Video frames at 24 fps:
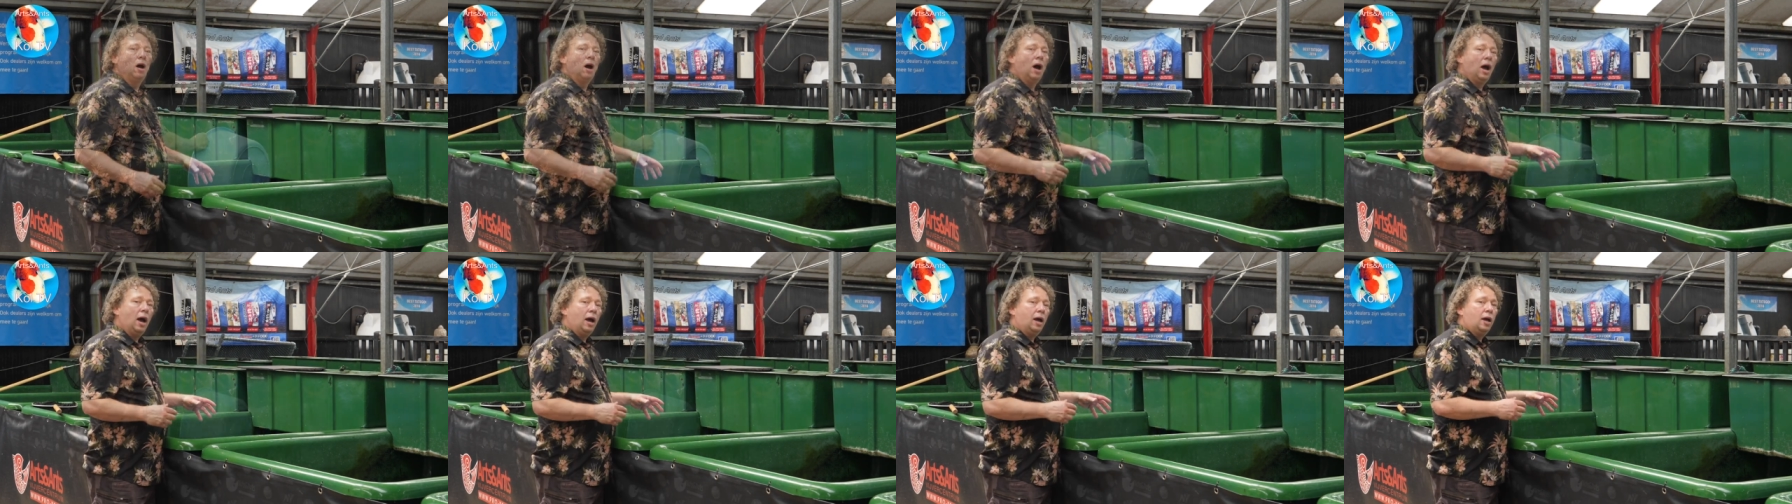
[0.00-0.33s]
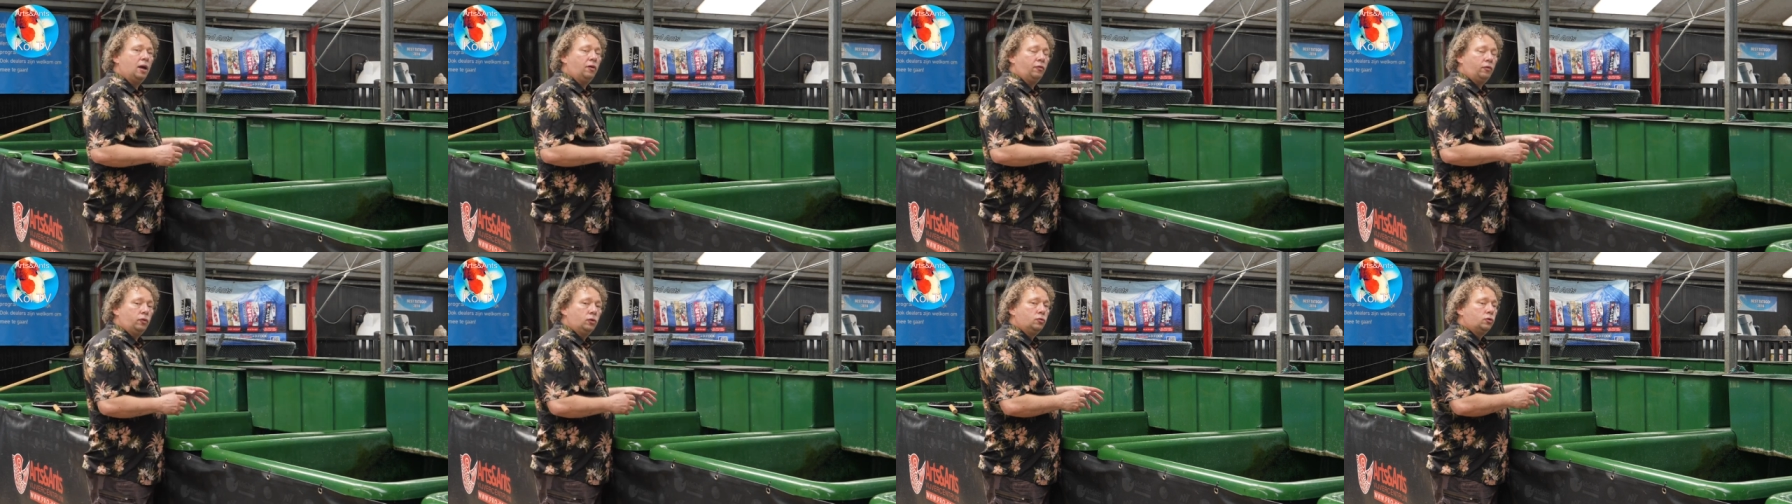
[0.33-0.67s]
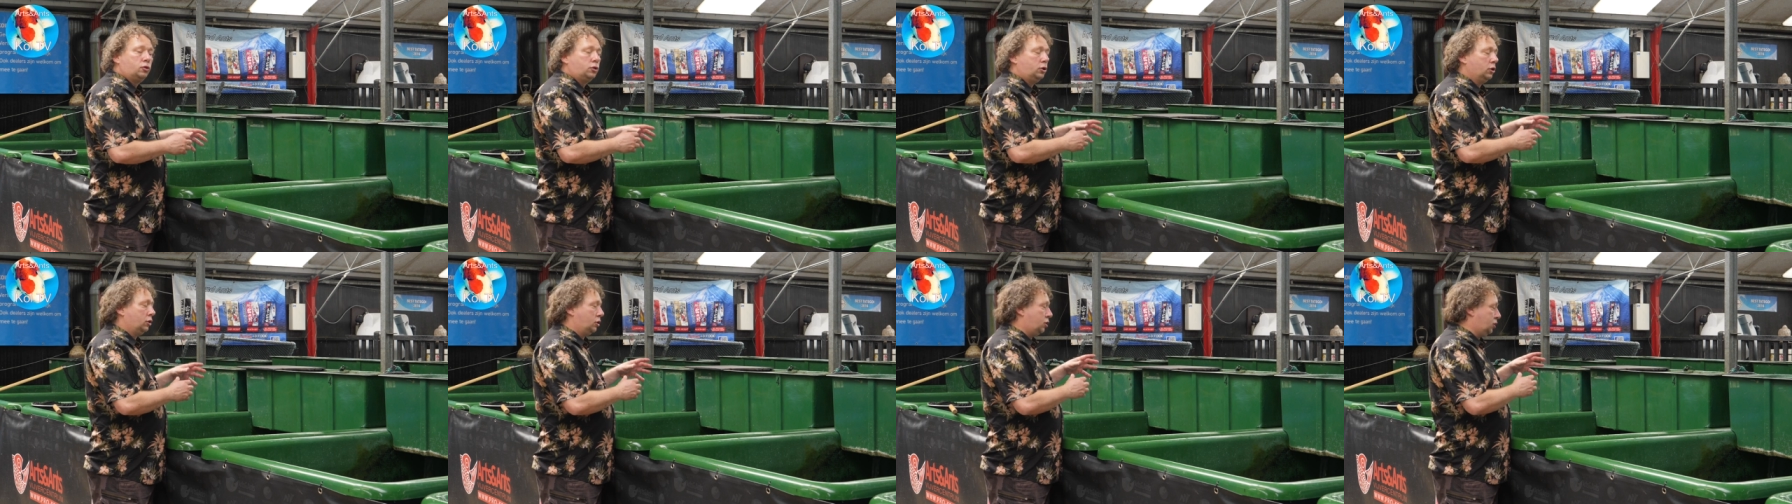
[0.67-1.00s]
I have
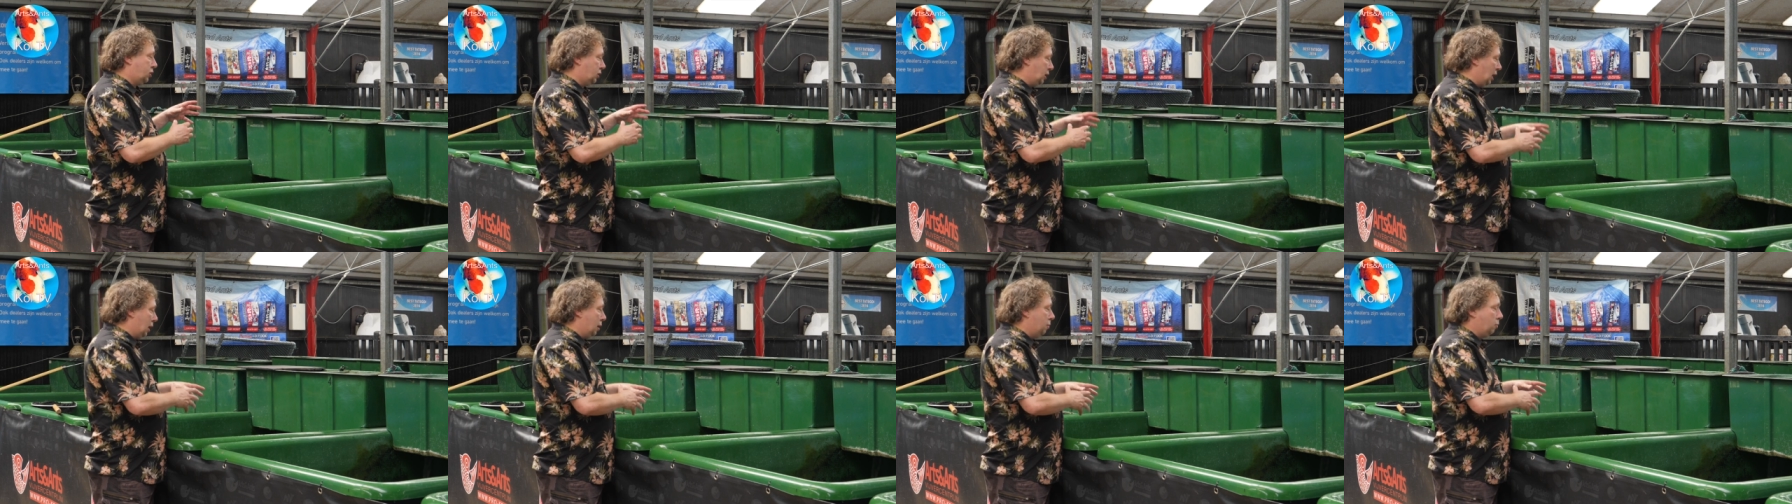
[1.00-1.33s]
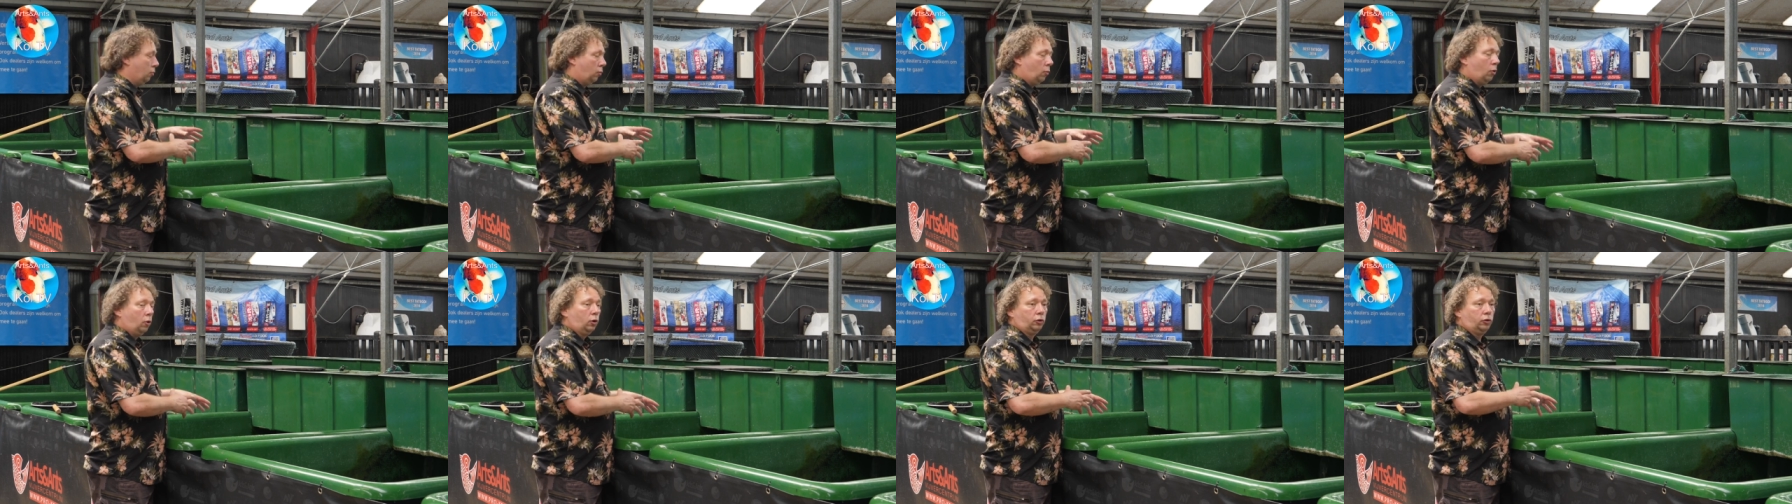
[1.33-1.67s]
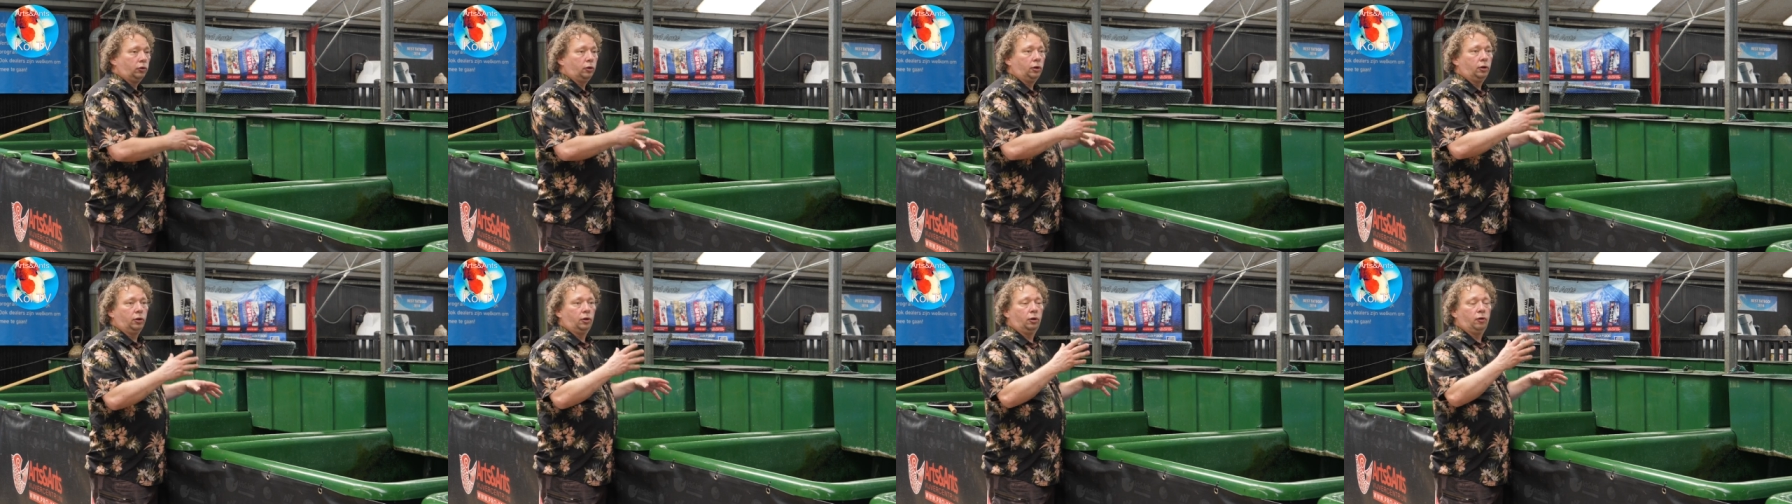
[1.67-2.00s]
used the same
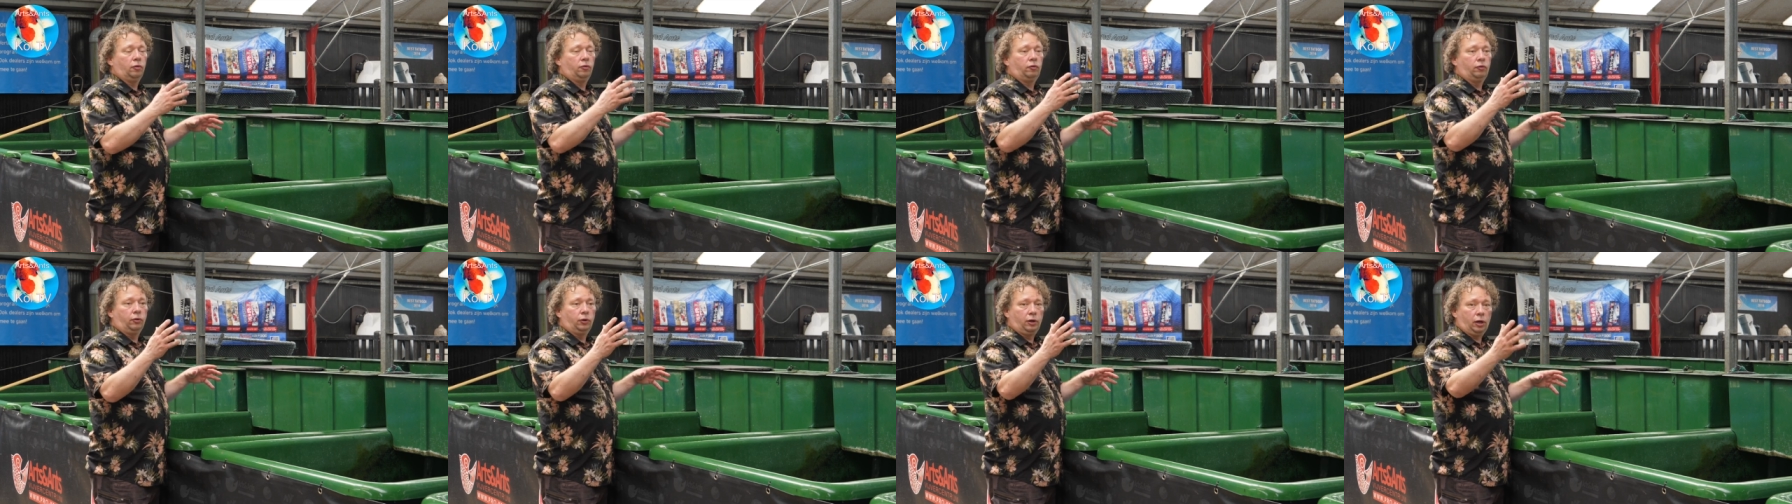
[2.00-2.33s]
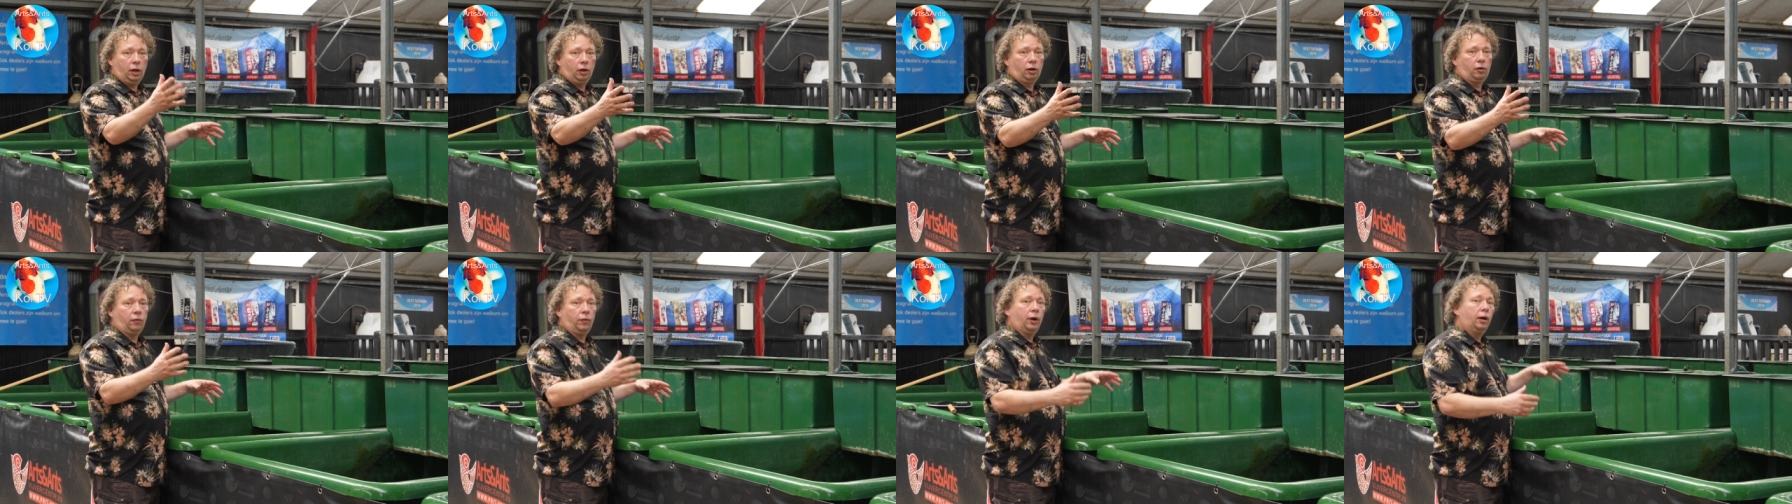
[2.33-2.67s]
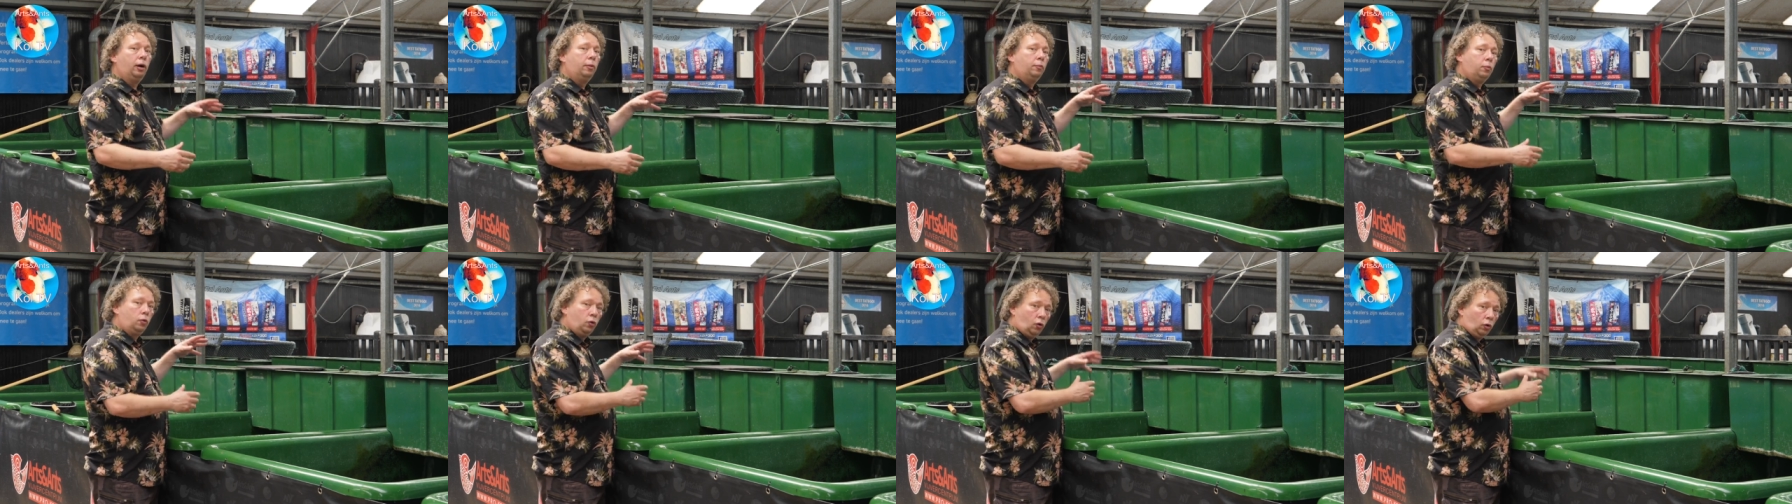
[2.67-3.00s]
water for the
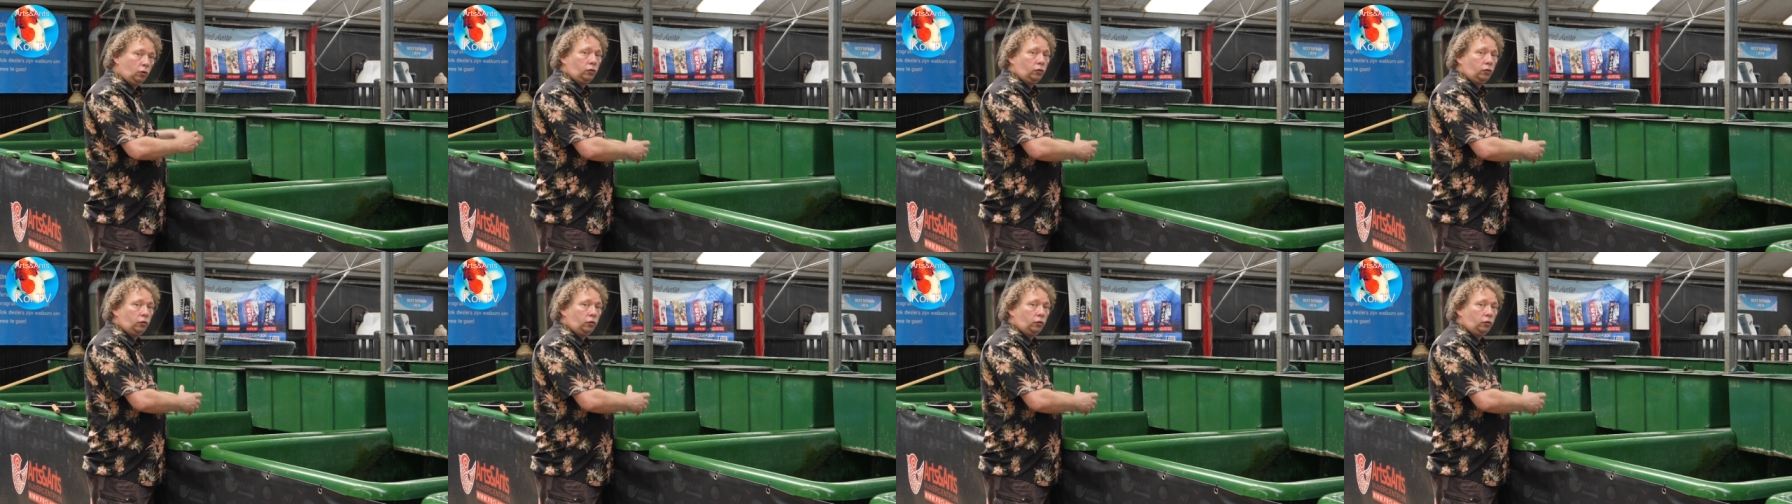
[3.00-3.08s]
aquarium,